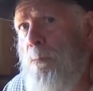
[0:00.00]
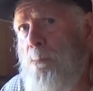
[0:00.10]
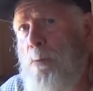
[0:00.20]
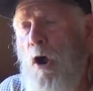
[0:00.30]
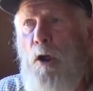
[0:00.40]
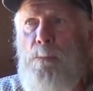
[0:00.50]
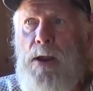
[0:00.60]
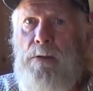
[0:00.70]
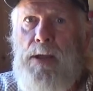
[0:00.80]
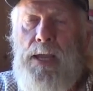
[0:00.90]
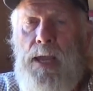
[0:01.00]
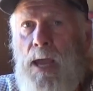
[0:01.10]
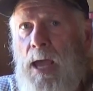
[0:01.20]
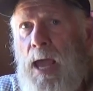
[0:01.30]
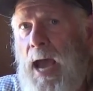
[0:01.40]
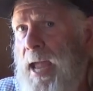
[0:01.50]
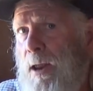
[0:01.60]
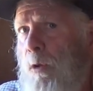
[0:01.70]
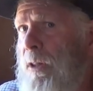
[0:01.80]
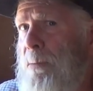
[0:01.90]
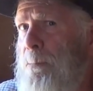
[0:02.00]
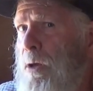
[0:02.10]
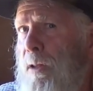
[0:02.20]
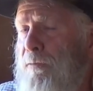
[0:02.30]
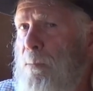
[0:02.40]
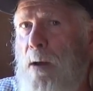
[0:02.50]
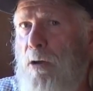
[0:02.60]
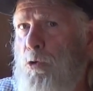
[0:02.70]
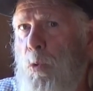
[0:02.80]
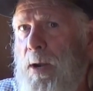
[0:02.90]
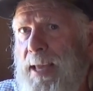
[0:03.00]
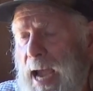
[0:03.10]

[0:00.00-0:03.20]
Barberry I had only milled for about 20